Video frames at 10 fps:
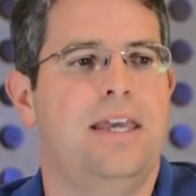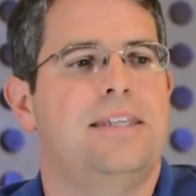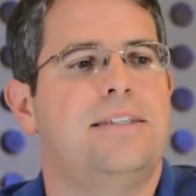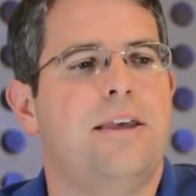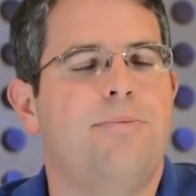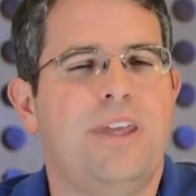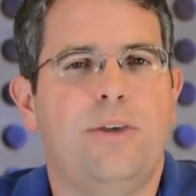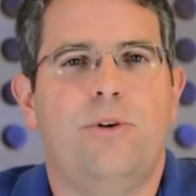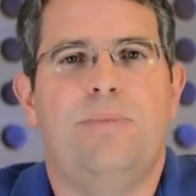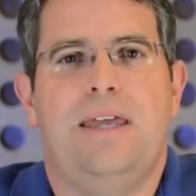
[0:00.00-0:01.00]
something
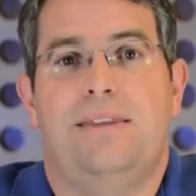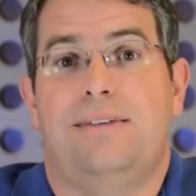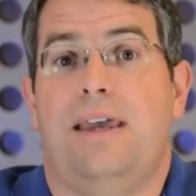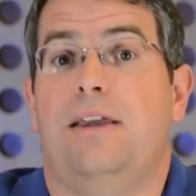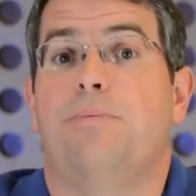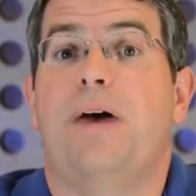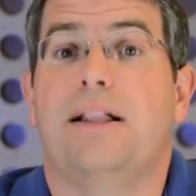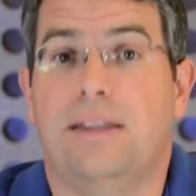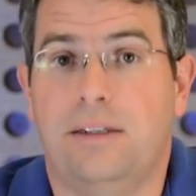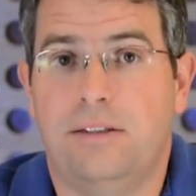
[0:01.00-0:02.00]
that would make the site
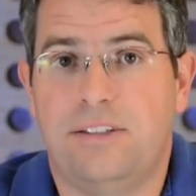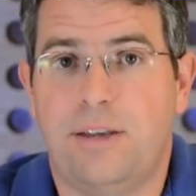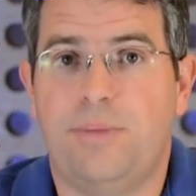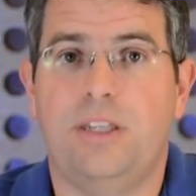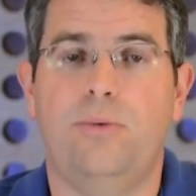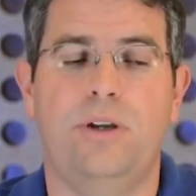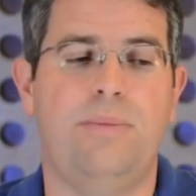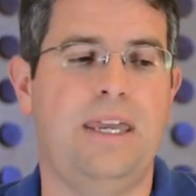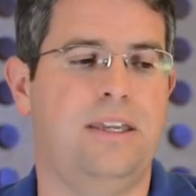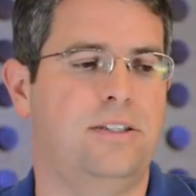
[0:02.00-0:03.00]
compelling, something that would
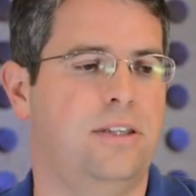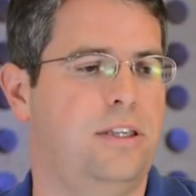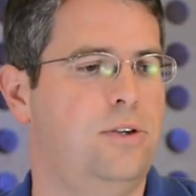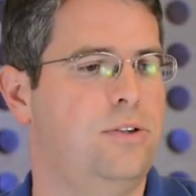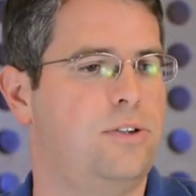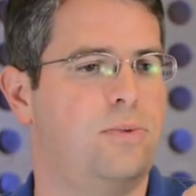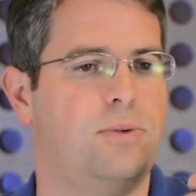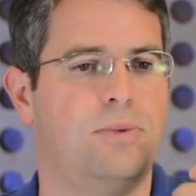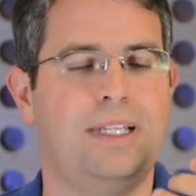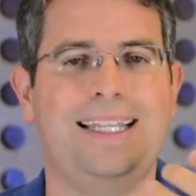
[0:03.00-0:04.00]
make it so that users
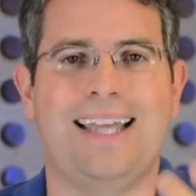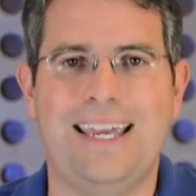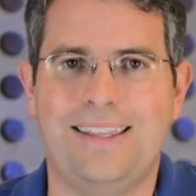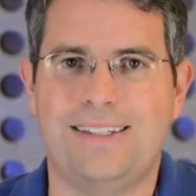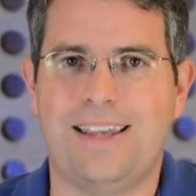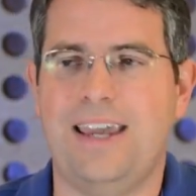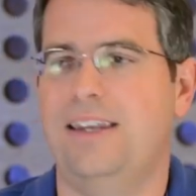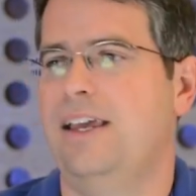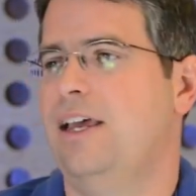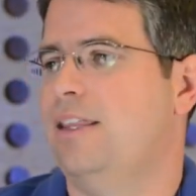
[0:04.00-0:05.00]
would really like the site,